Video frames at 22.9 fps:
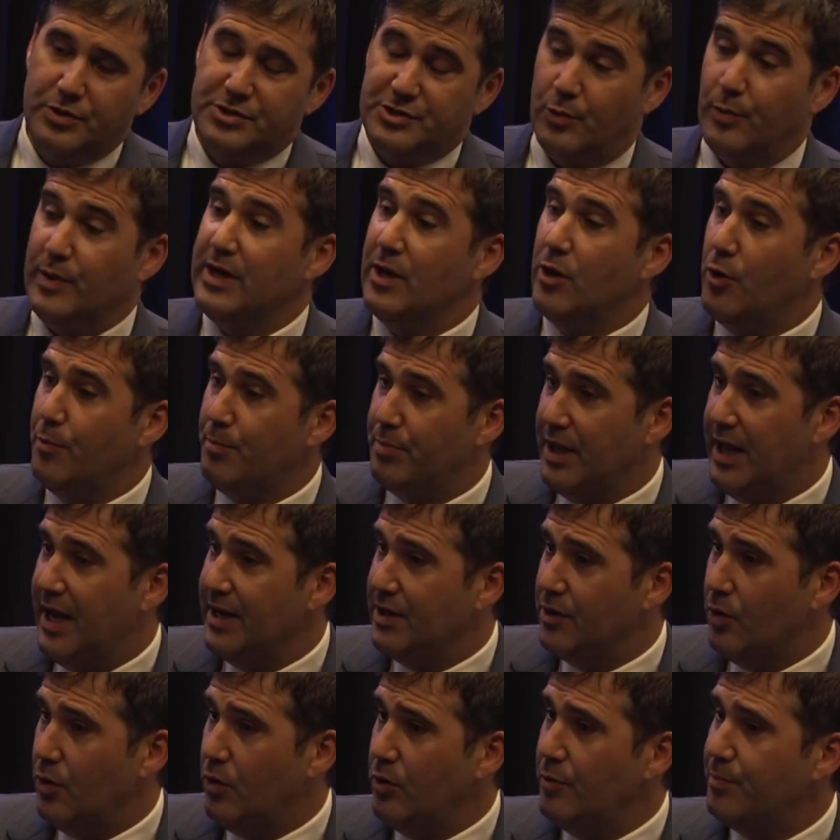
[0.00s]
So we own
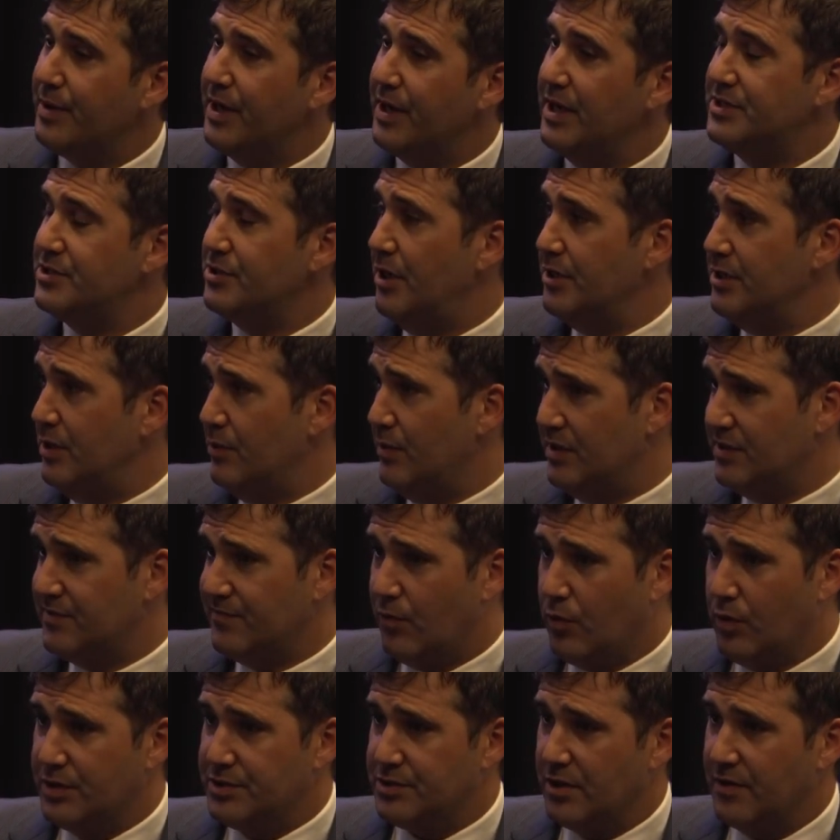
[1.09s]
Blind Gold, but it's on U.S.
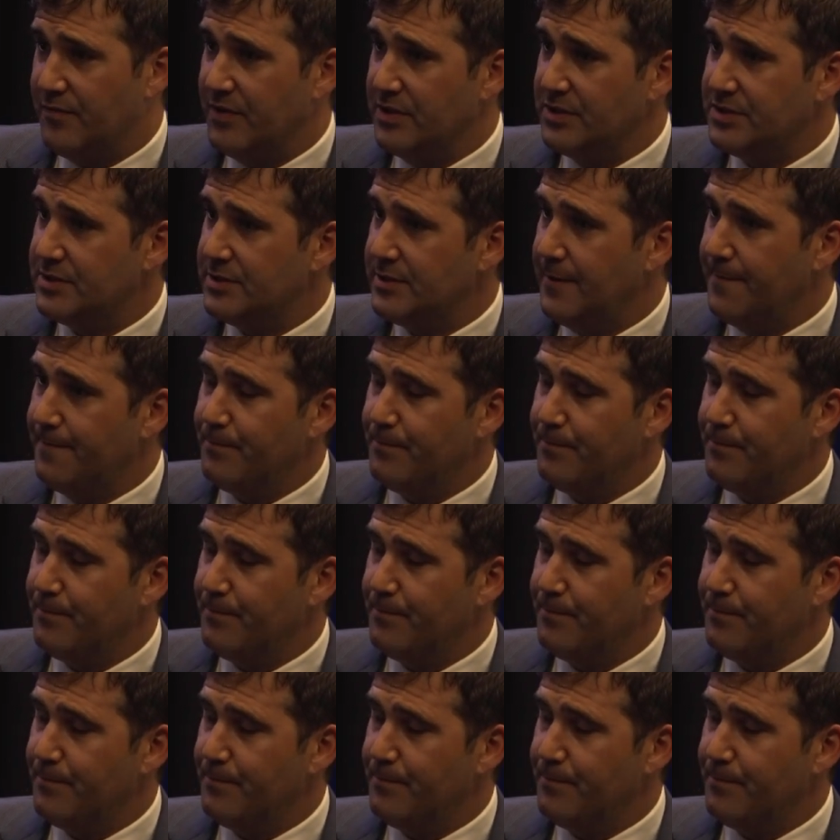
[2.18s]
Forest Service.